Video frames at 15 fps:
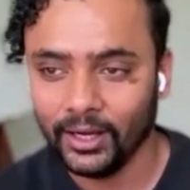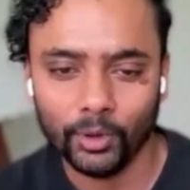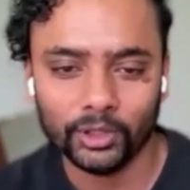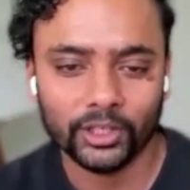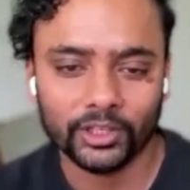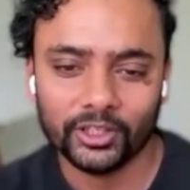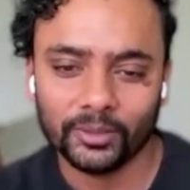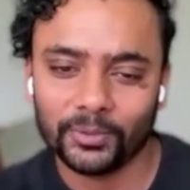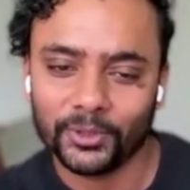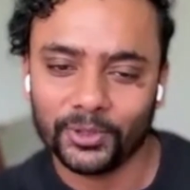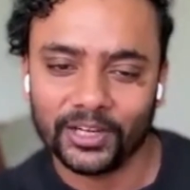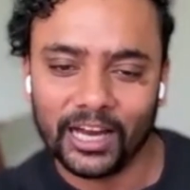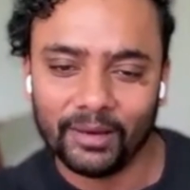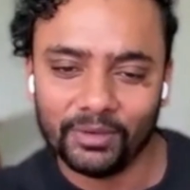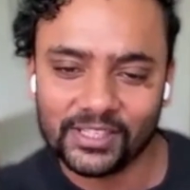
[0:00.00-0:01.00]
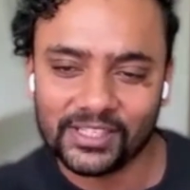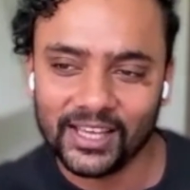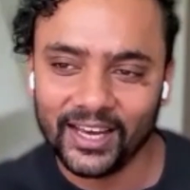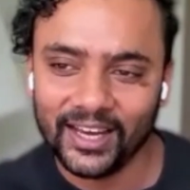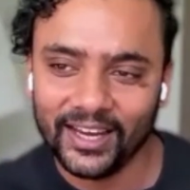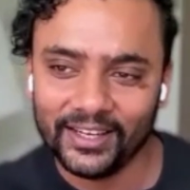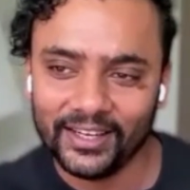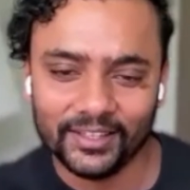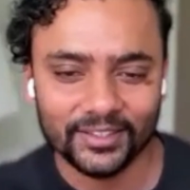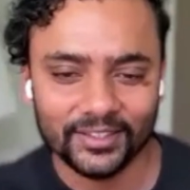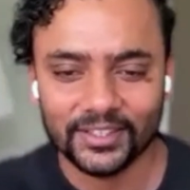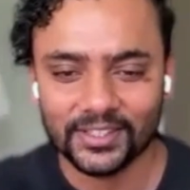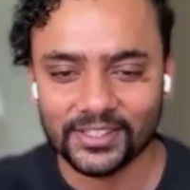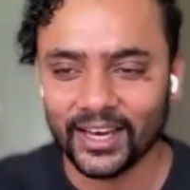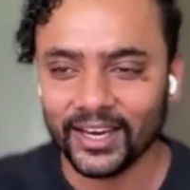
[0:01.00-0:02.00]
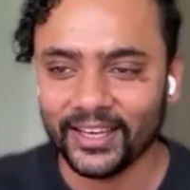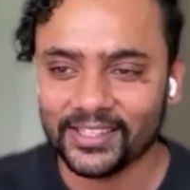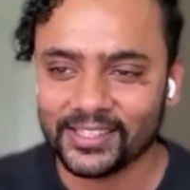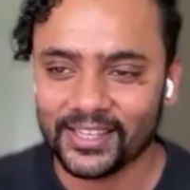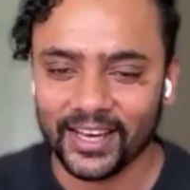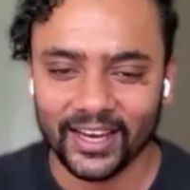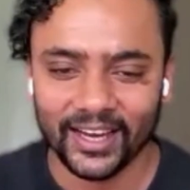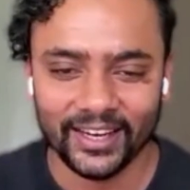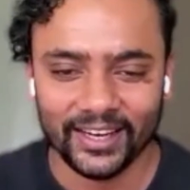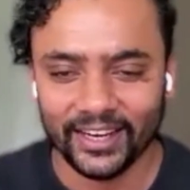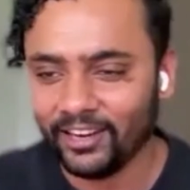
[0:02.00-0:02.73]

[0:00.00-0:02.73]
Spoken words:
both on the programming side, the design side,